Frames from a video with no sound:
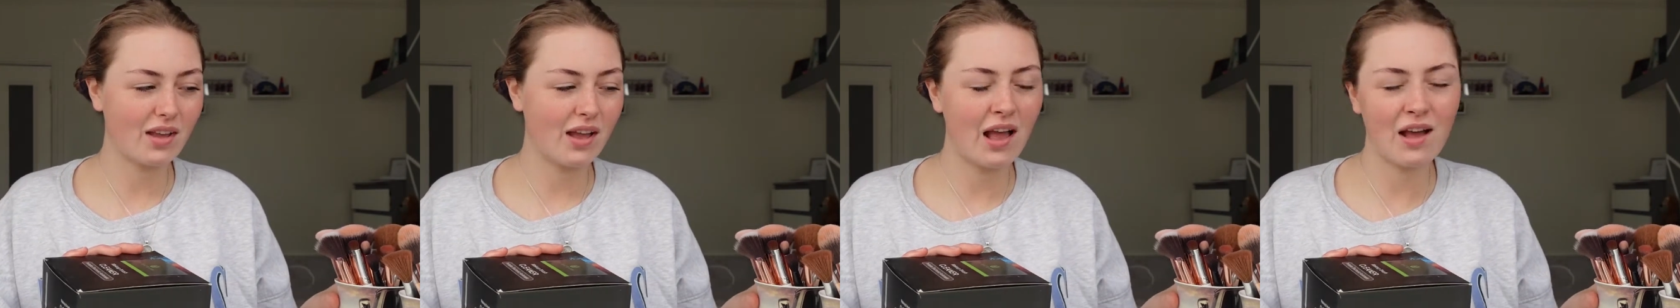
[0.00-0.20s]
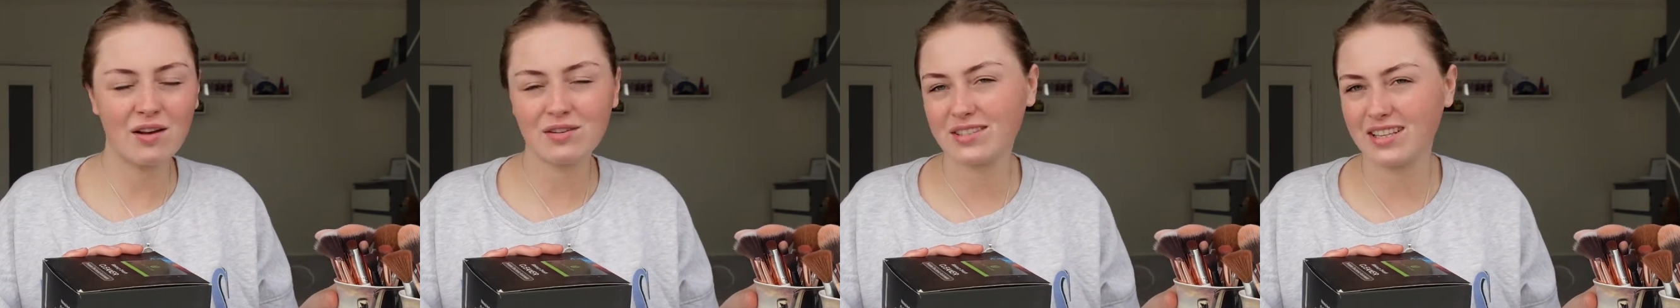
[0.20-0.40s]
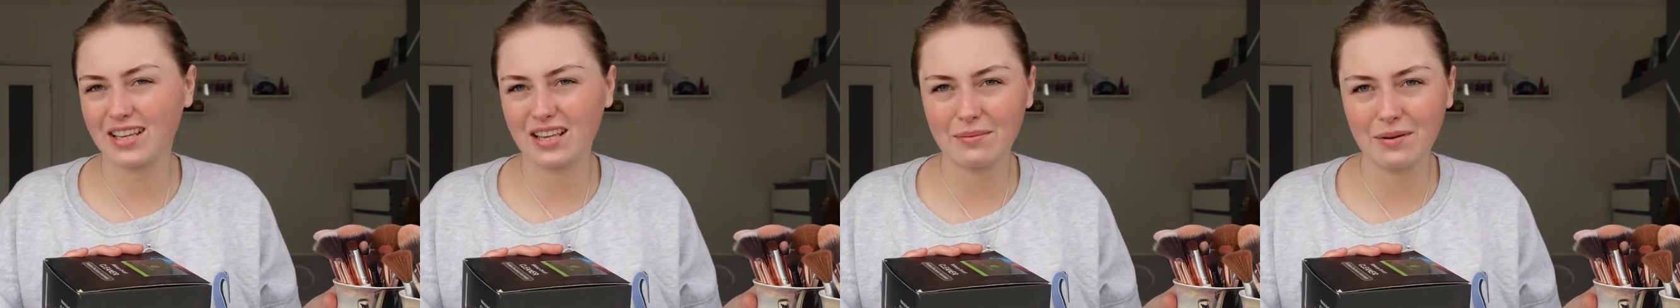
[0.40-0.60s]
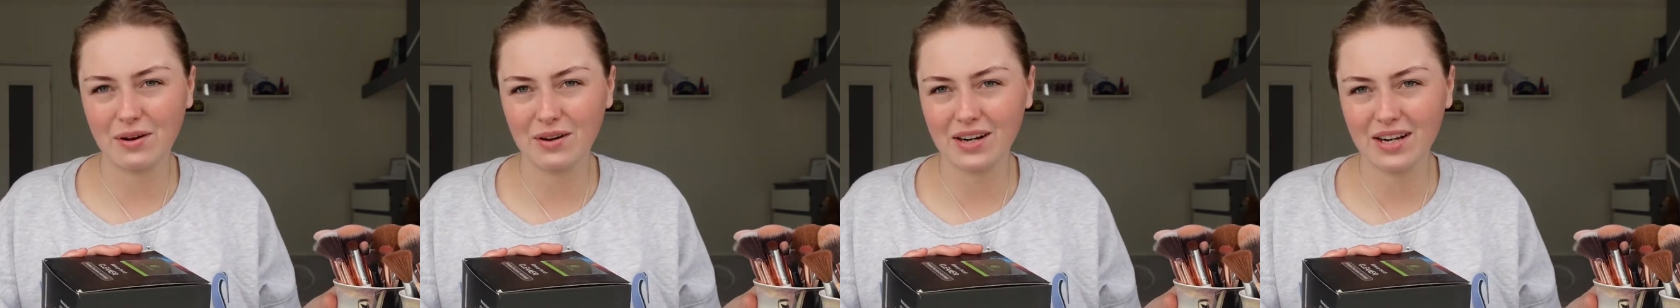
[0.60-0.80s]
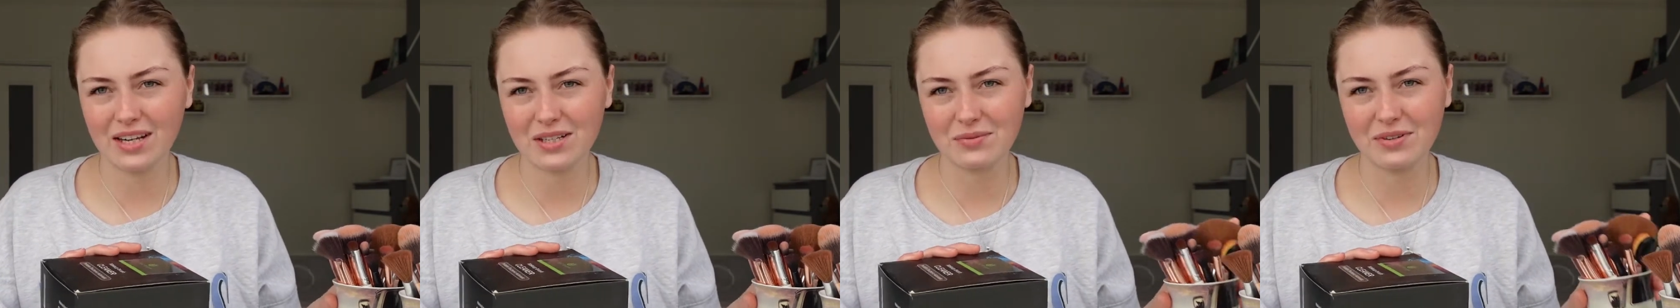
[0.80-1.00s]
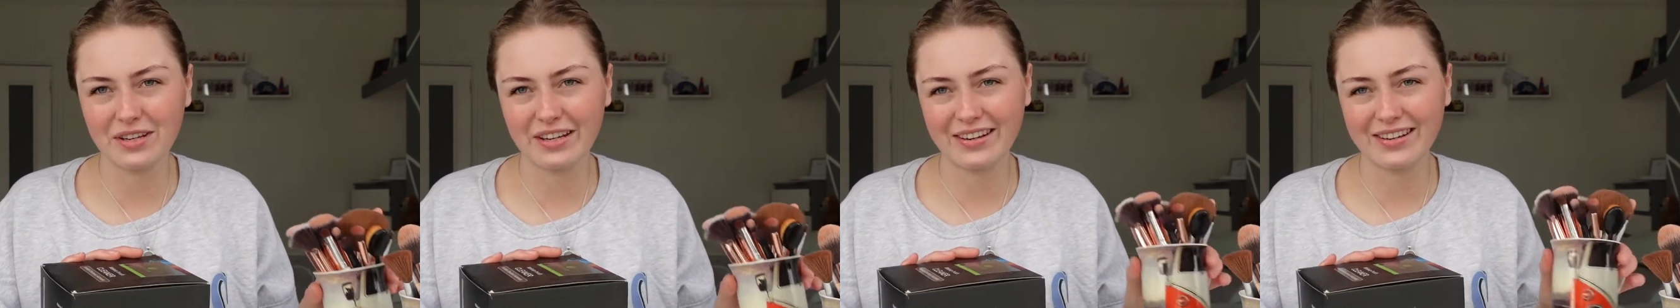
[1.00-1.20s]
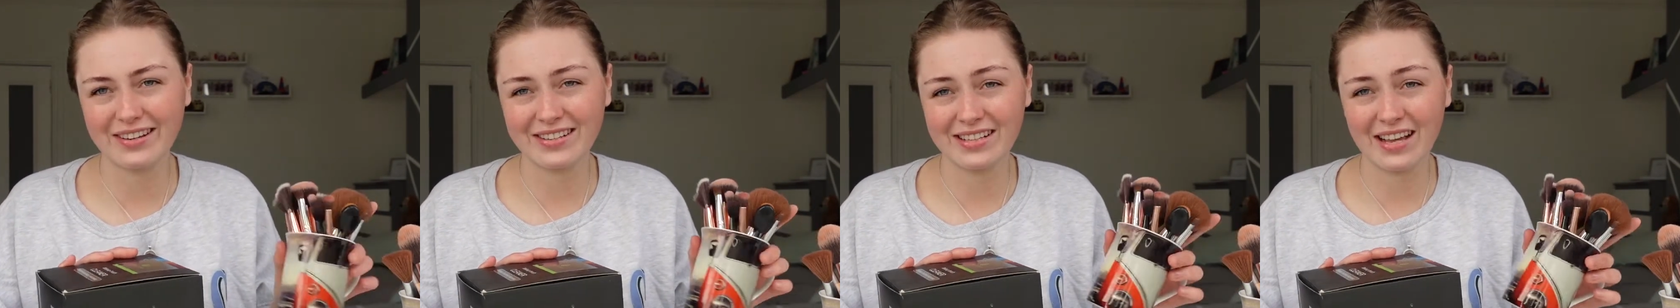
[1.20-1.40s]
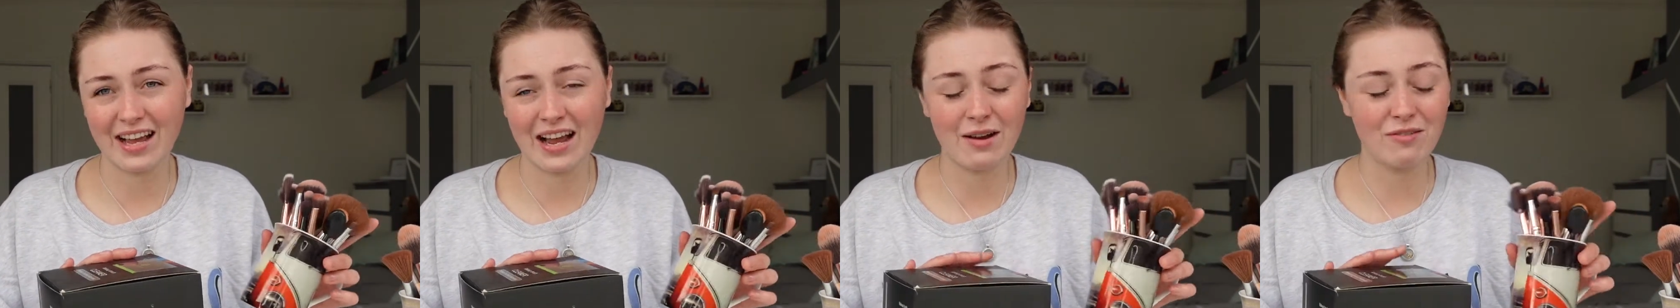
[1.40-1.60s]
I was thinking about it last week, and I
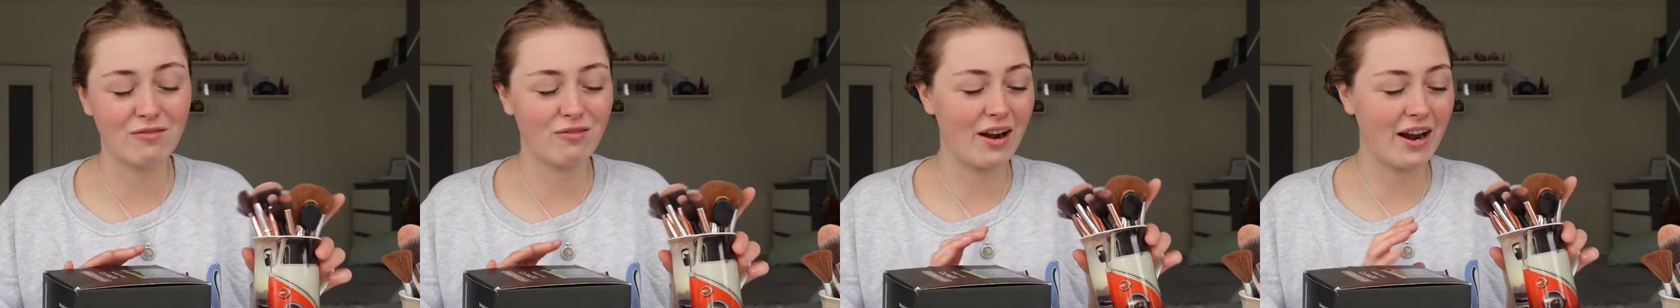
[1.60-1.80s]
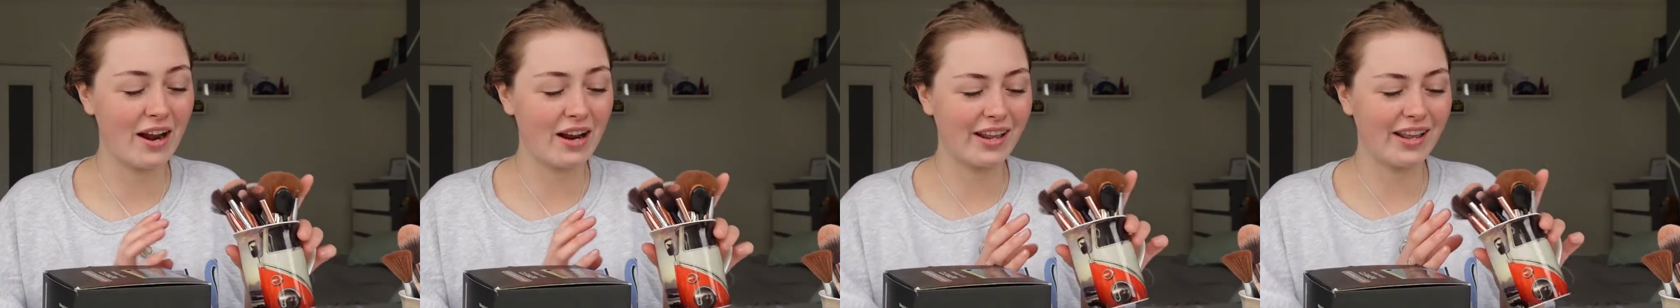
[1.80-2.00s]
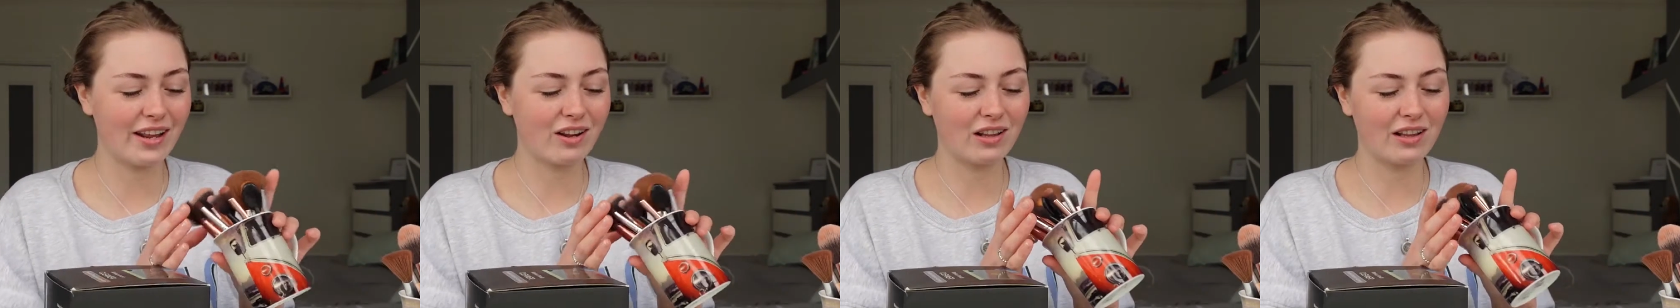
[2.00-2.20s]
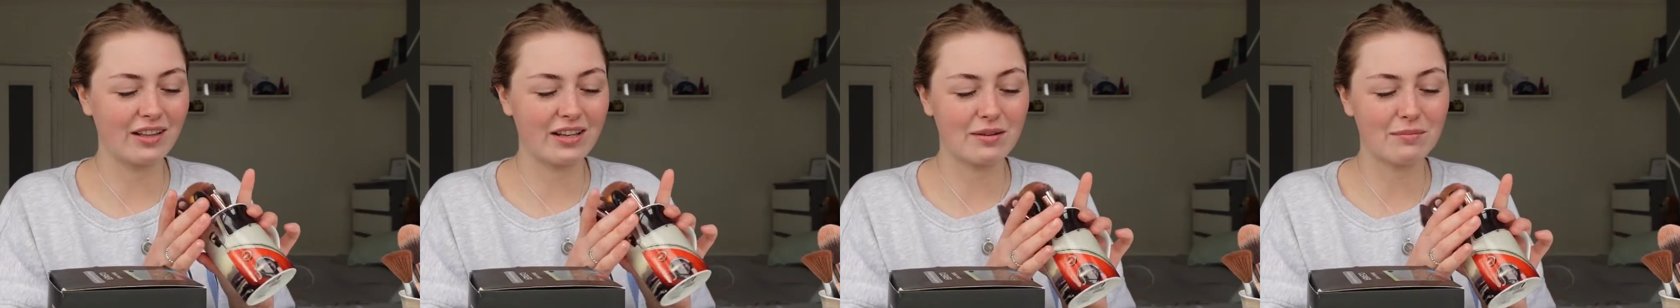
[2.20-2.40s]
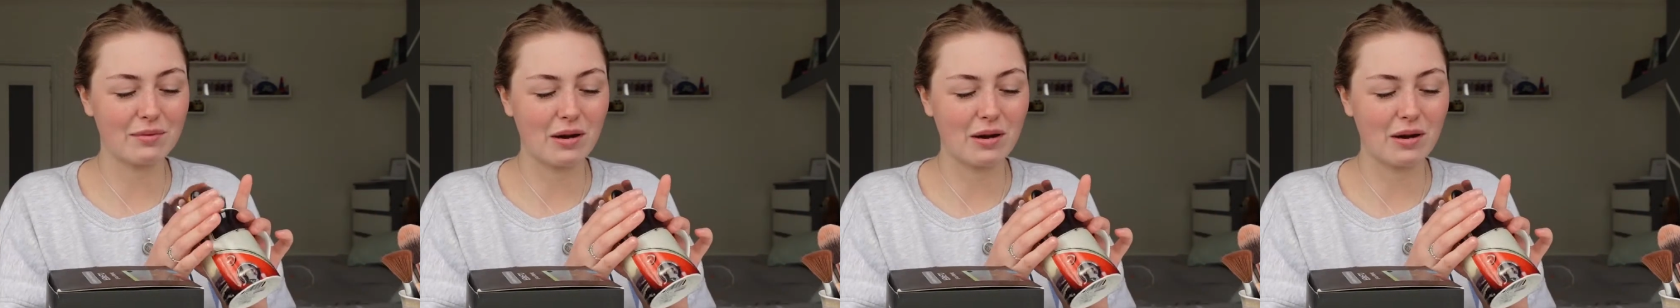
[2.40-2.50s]
was like, I rarely clean